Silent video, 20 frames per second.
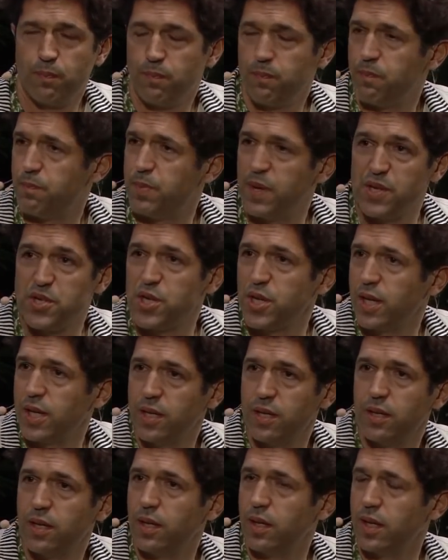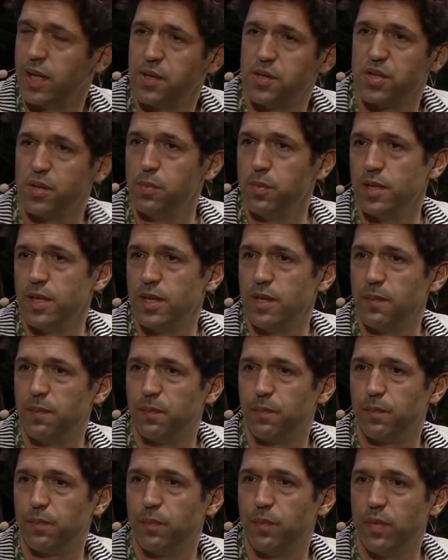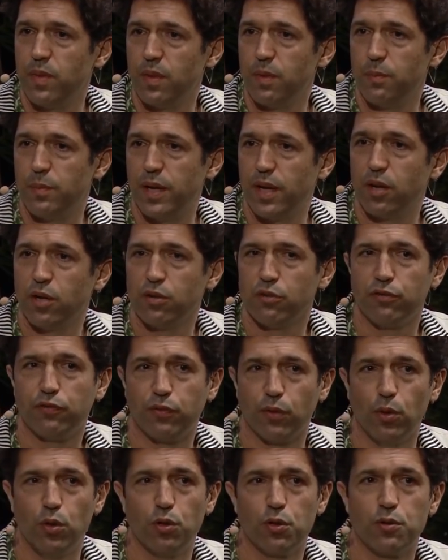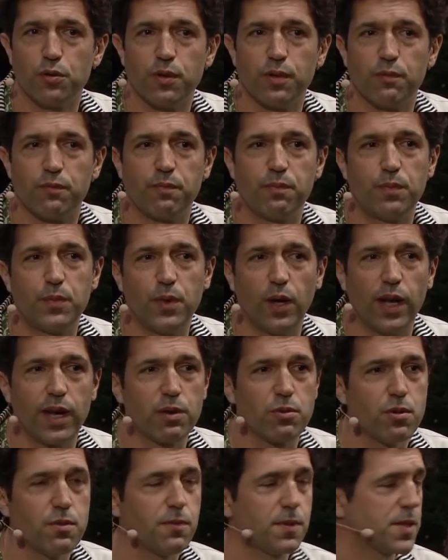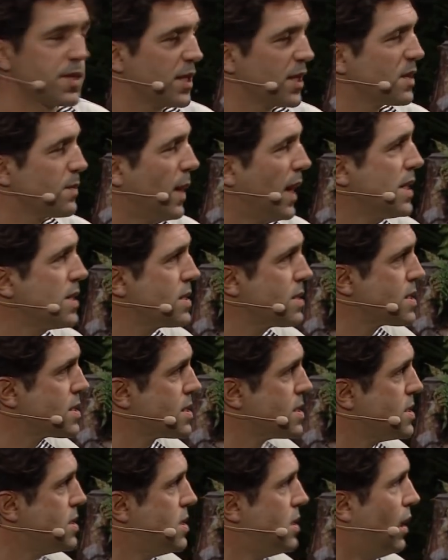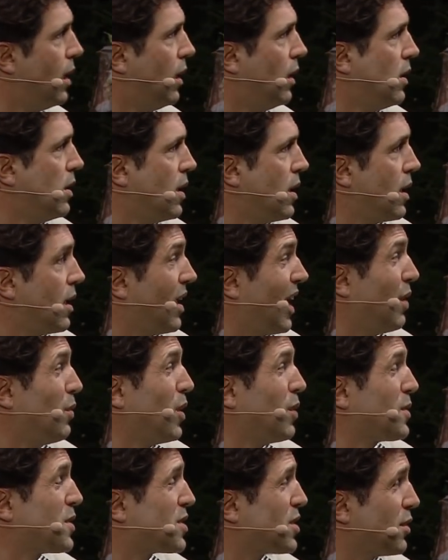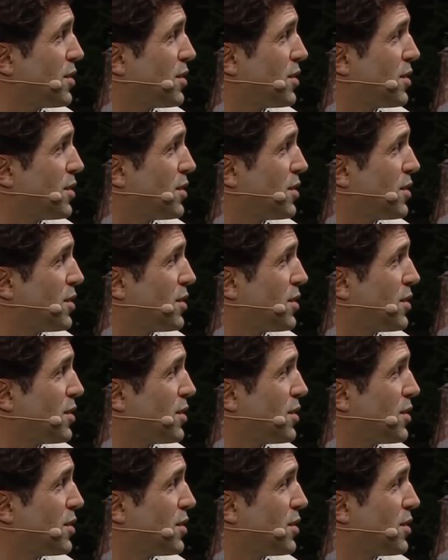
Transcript: pitching in. It led to me being on the floor in the dining room for six months. And we were so